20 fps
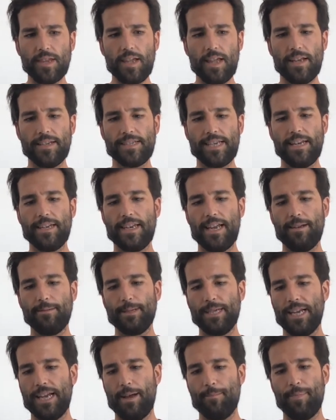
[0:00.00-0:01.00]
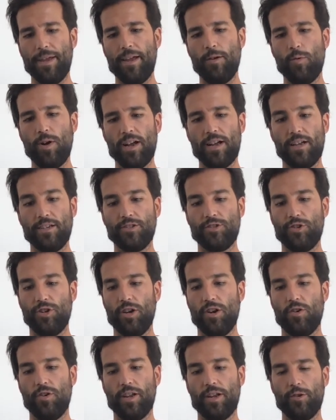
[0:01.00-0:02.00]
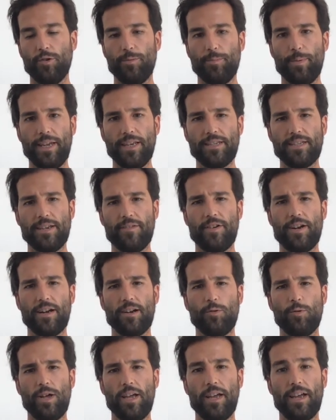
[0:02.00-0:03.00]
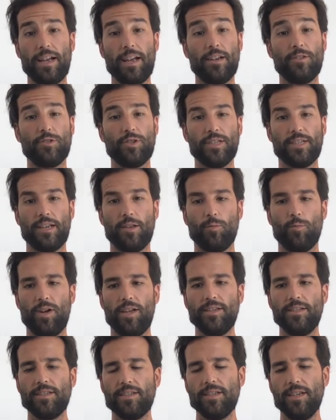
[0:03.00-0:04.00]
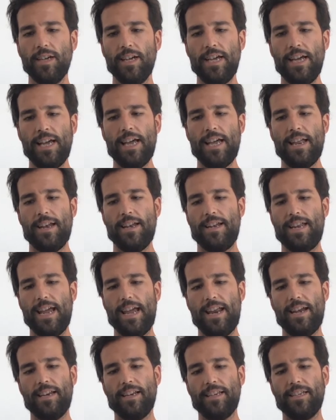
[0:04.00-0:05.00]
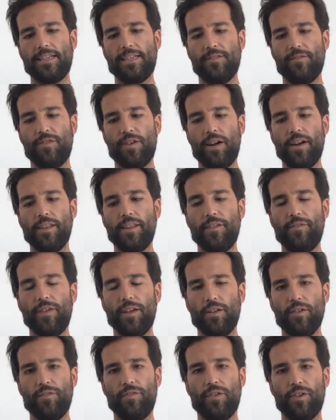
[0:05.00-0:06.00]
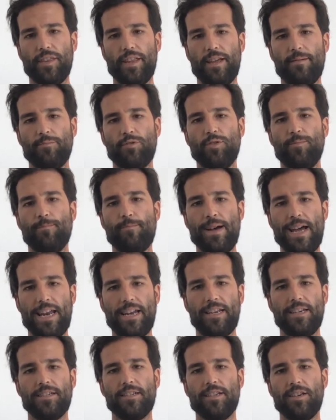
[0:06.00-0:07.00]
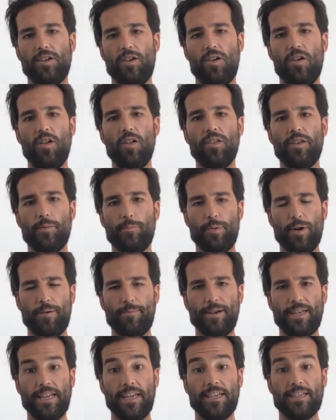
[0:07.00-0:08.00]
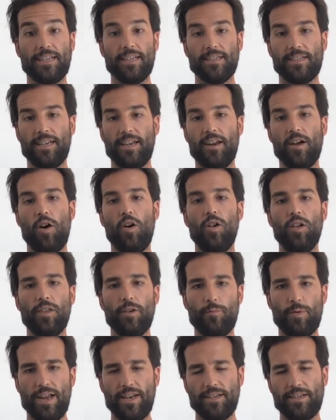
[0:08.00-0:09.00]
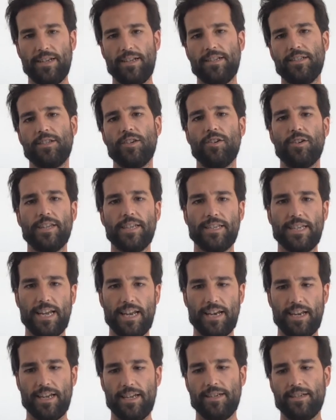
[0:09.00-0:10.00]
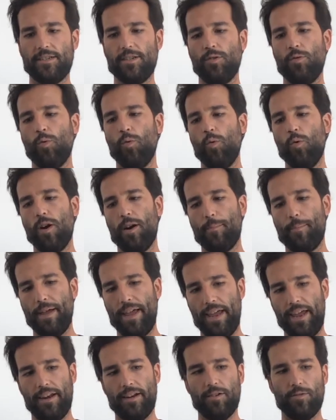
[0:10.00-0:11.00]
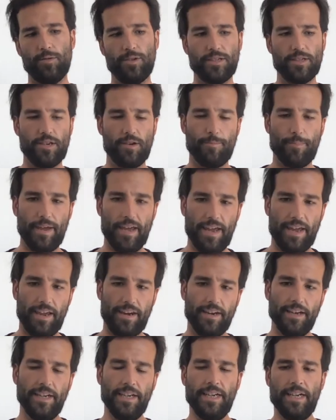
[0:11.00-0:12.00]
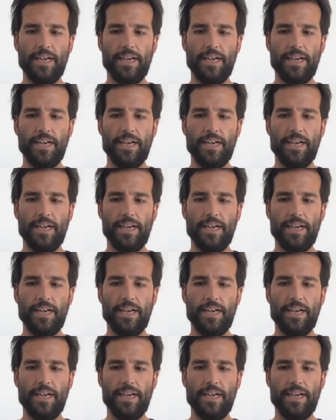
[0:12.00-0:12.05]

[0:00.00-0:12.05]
And sometimes it can be in one country or it could be in several countries at once. Then it's very difficult for them to manage all their properties and see all the rentals or the tenants, who are paying, who is not paying.